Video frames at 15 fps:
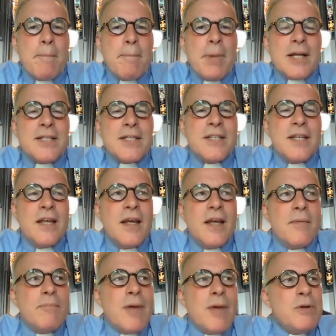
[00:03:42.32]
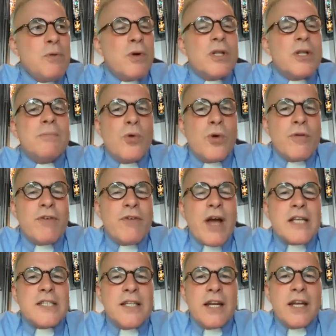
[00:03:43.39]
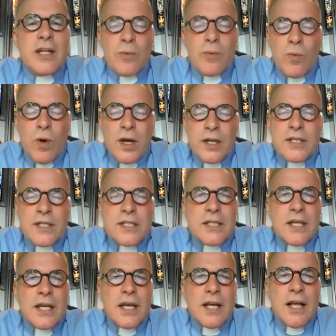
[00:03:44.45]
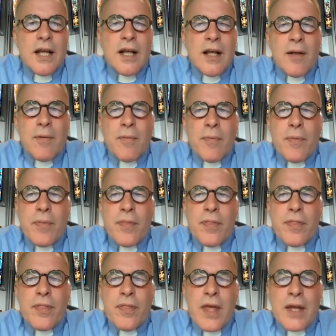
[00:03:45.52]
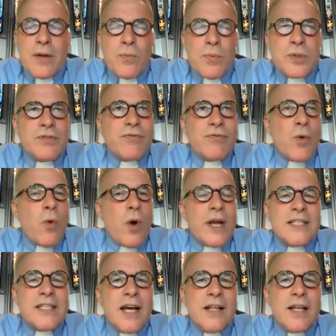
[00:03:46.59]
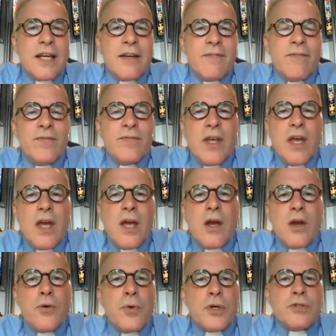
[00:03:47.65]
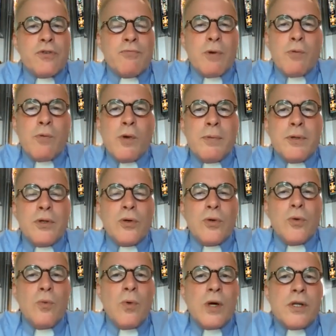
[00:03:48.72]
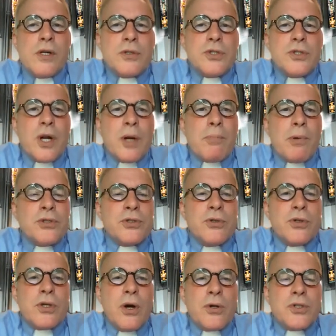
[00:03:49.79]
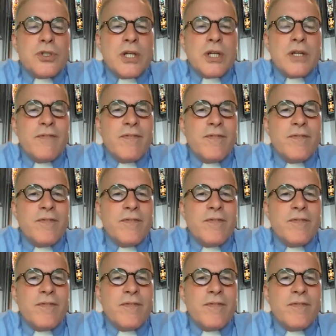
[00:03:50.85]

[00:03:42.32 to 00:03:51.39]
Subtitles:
But maybe one of the more fascinating ones that was quite telling was from a woman who wanted to start personal coaching.